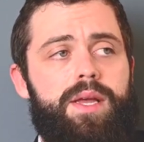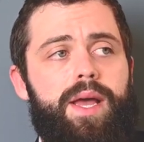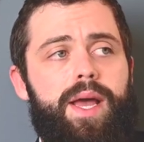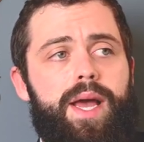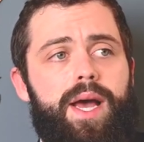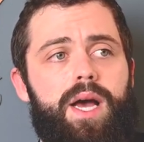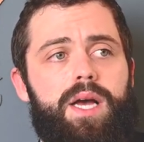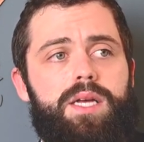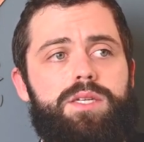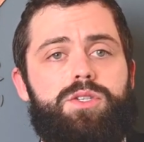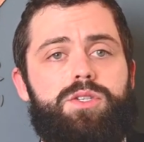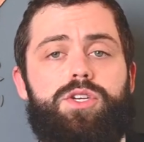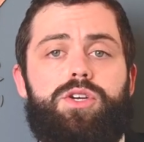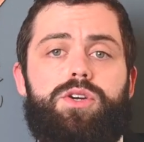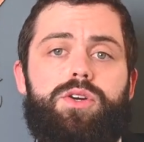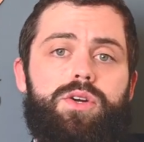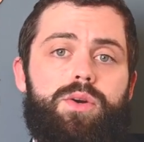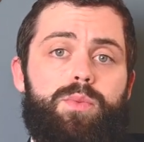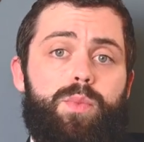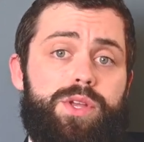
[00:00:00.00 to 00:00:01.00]
And
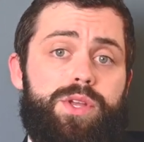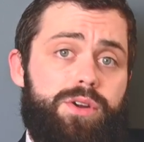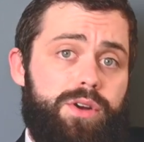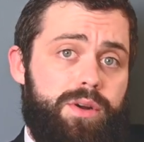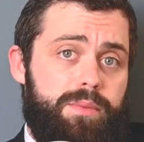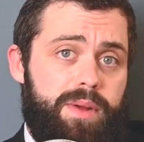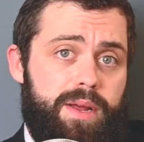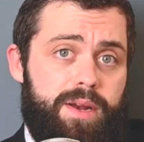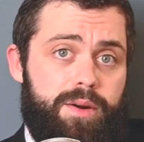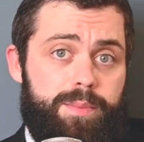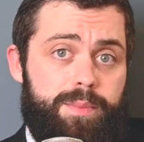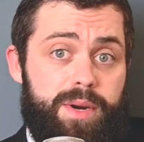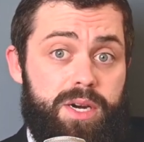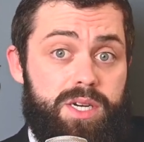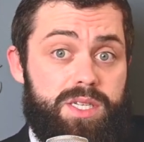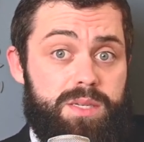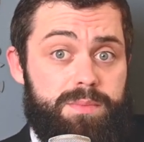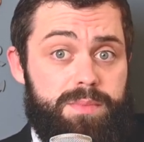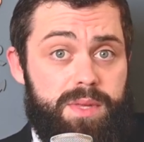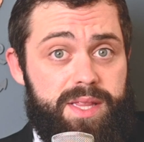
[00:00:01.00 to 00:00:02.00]
when you're in
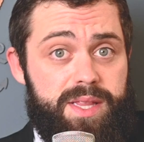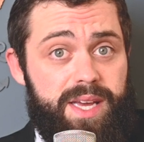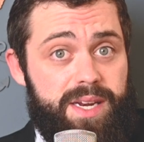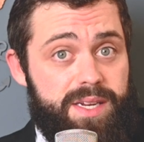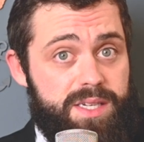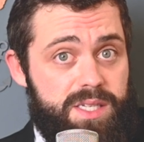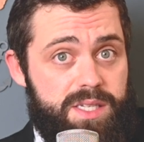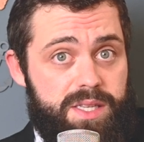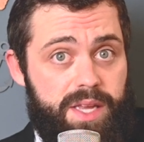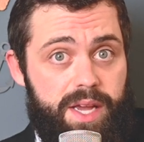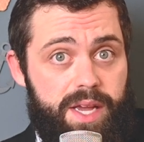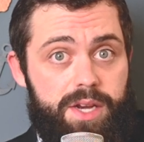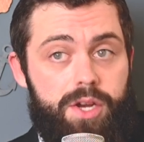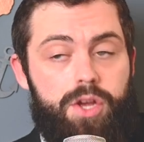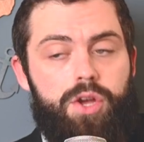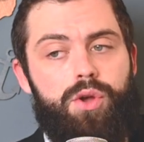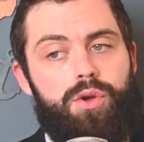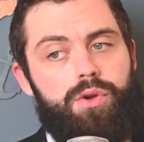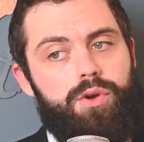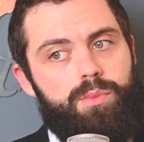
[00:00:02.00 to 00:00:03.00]
parasympathetic state,
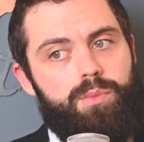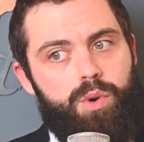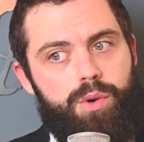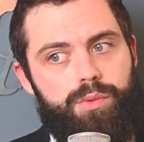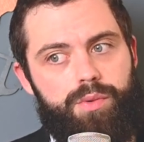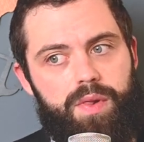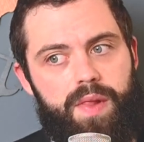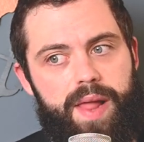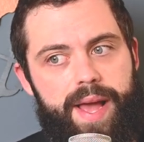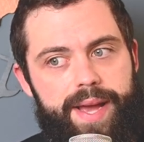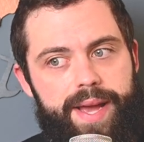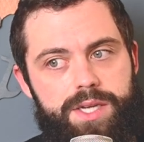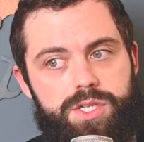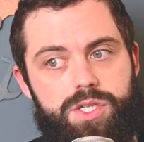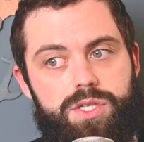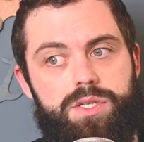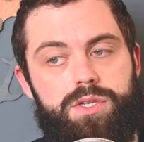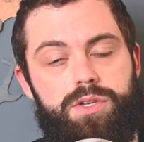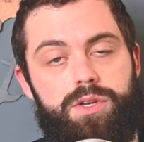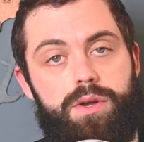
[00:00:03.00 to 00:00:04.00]
you're more
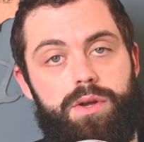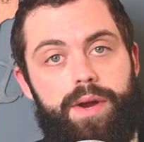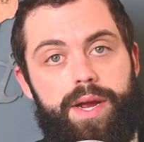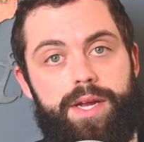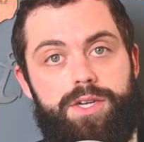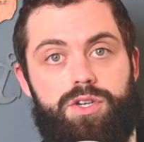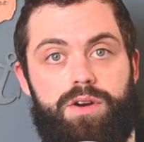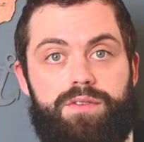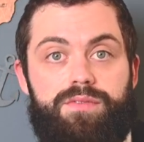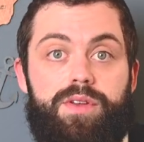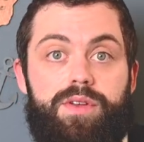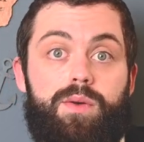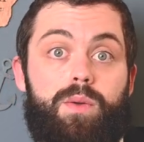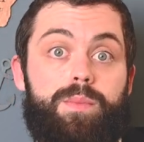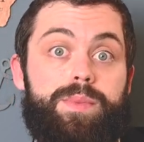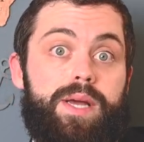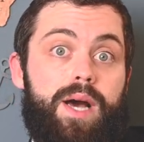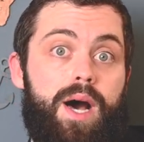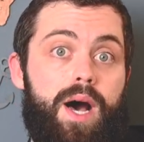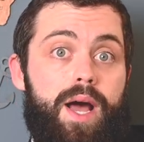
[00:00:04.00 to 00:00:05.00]
relaxed, your HRV will
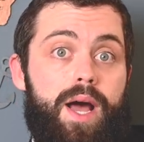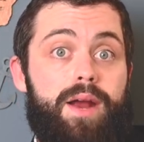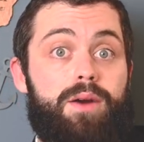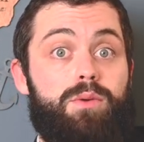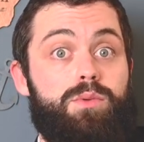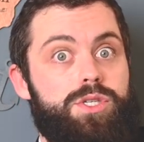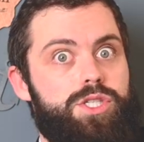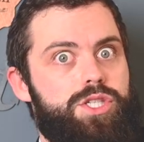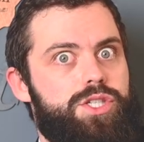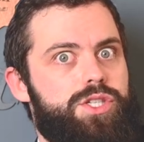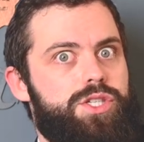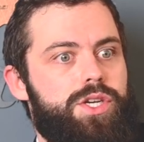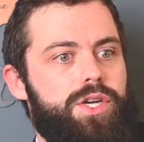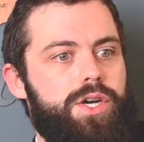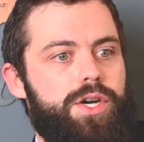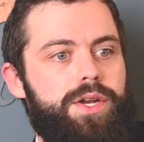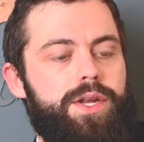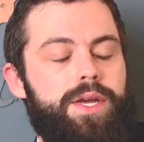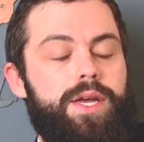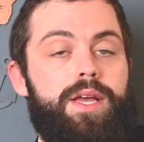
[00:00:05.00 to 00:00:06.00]
be higher, which is
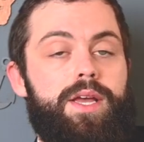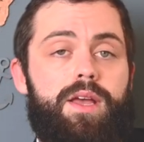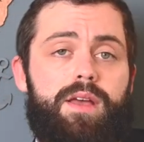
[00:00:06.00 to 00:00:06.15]
good.